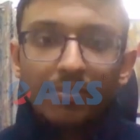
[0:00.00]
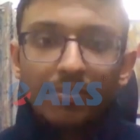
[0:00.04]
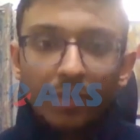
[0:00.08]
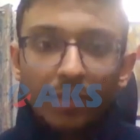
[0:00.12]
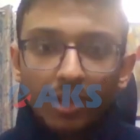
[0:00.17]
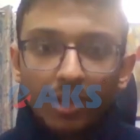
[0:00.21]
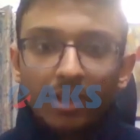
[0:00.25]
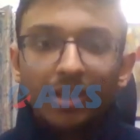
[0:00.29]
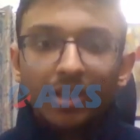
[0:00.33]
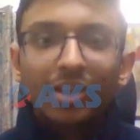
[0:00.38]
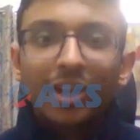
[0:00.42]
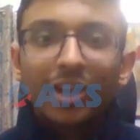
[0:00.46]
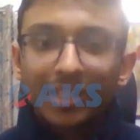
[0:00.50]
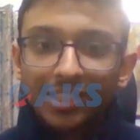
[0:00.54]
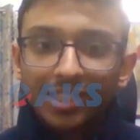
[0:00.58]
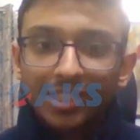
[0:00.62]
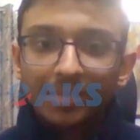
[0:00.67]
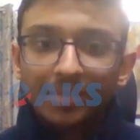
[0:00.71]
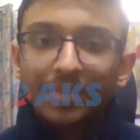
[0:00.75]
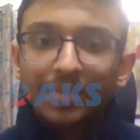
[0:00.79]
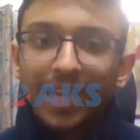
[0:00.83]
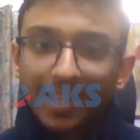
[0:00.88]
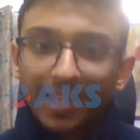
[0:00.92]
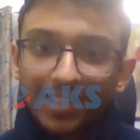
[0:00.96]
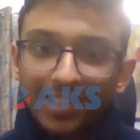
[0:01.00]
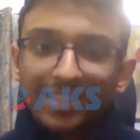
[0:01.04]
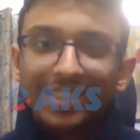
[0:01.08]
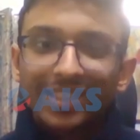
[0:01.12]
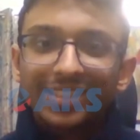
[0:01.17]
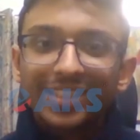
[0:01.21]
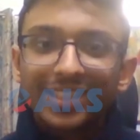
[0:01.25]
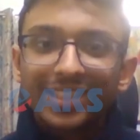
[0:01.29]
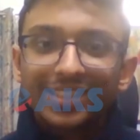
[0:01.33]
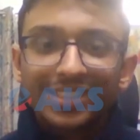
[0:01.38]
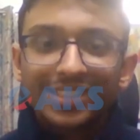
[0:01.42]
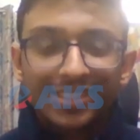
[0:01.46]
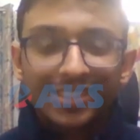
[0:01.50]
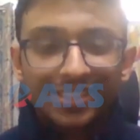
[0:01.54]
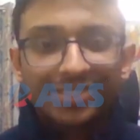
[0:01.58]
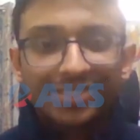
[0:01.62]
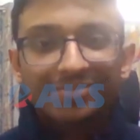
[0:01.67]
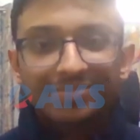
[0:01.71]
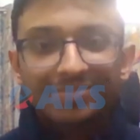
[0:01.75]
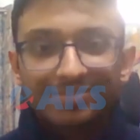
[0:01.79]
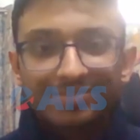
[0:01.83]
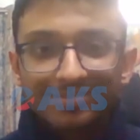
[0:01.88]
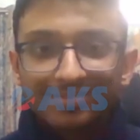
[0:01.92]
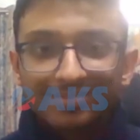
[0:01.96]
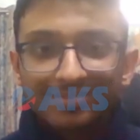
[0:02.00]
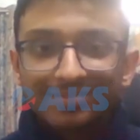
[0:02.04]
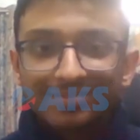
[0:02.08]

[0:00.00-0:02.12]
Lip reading: Sir, I'm not practicing Jain, sir.